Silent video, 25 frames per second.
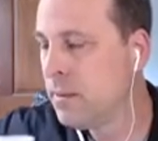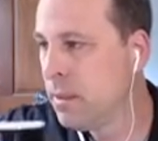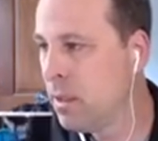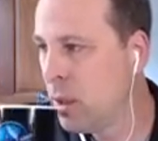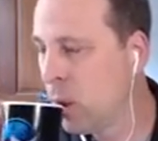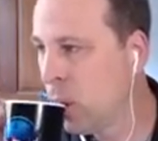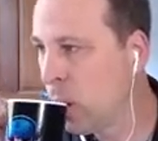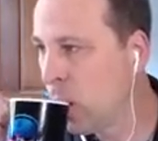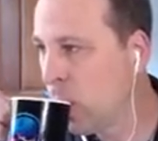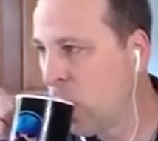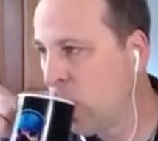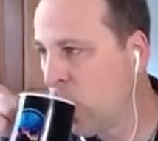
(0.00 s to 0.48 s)

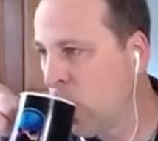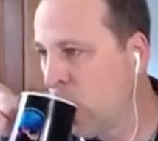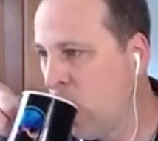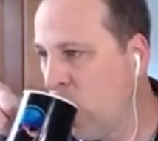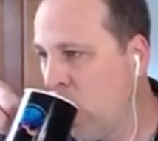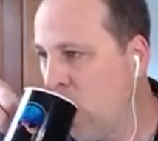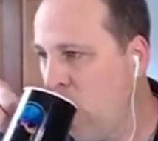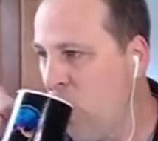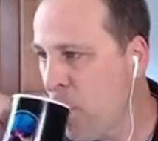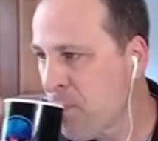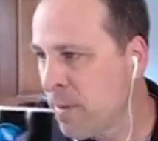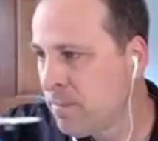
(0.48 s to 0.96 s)

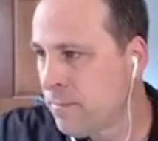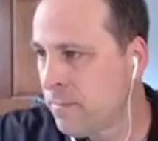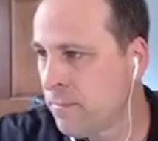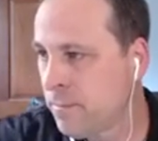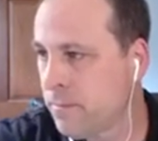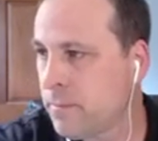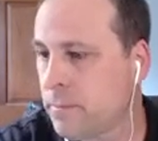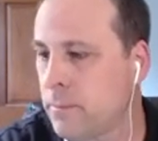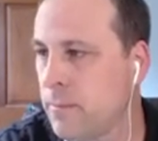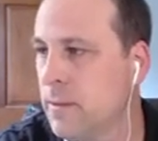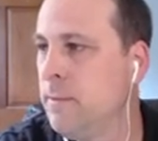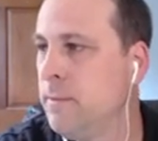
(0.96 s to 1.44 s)

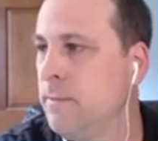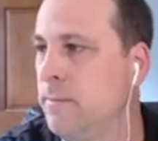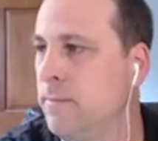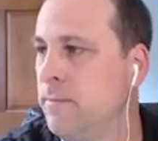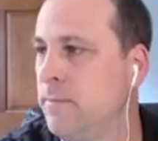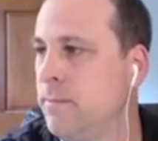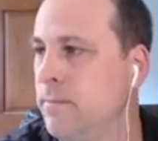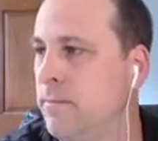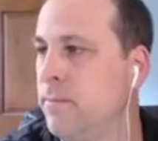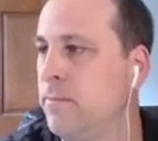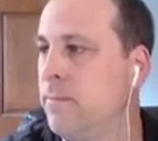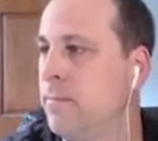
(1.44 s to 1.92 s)

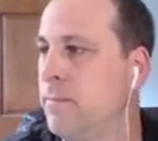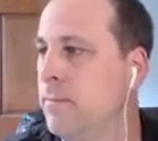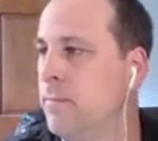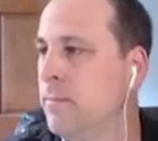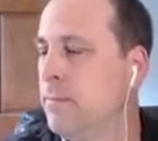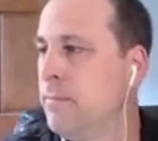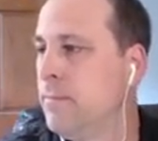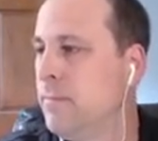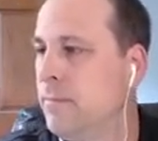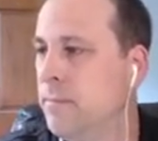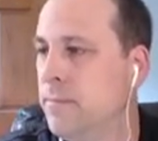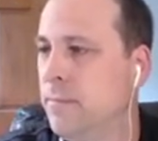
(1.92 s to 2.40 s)

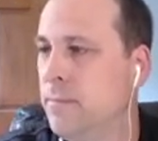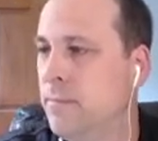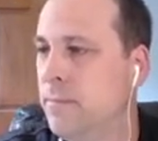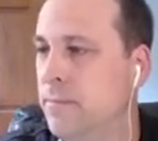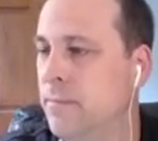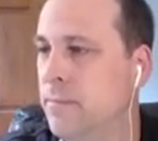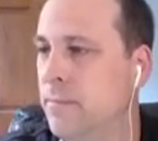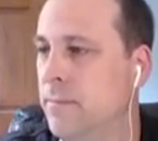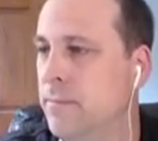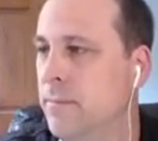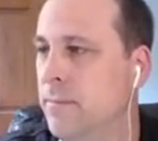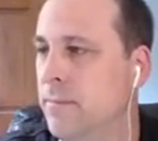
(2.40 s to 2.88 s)

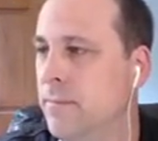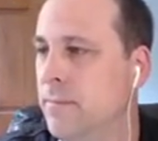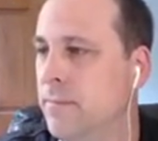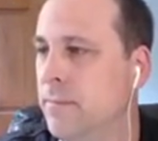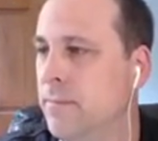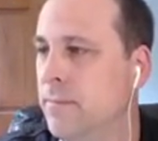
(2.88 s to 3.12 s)
(silence)